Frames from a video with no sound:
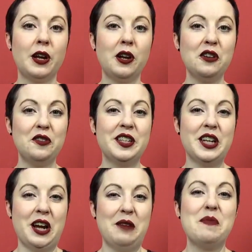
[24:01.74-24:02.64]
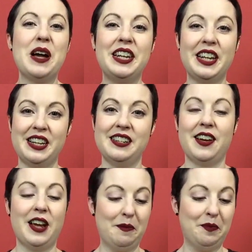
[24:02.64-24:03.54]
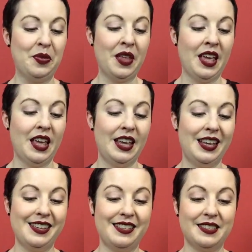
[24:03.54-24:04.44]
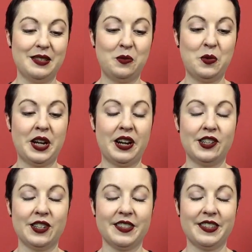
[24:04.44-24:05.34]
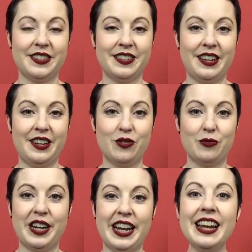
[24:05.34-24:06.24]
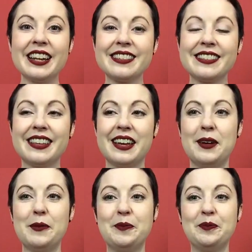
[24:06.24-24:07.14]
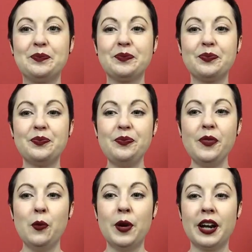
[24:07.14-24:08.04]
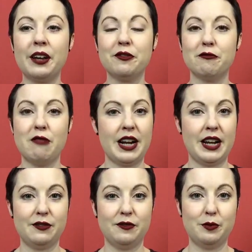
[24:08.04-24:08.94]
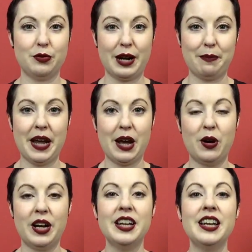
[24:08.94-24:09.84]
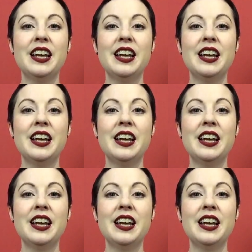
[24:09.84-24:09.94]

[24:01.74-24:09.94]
a lot of the time, my knitting time is when I just need to relax, when I've run out of brain power,